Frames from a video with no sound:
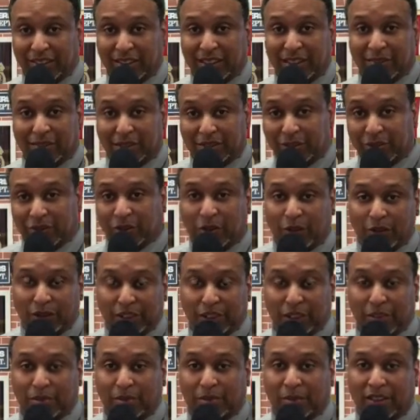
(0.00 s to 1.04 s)
of this
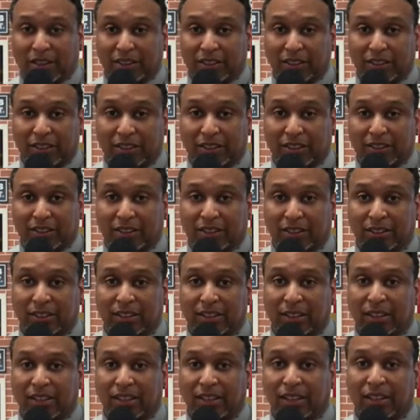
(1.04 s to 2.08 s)
four-step process,
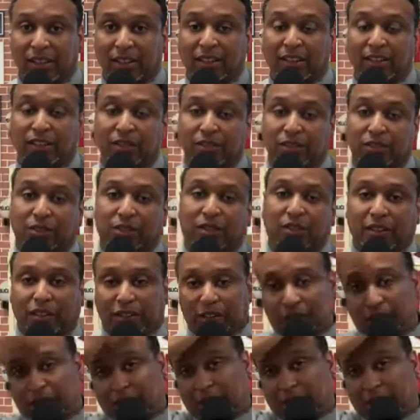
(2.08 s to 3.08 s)
the stronger your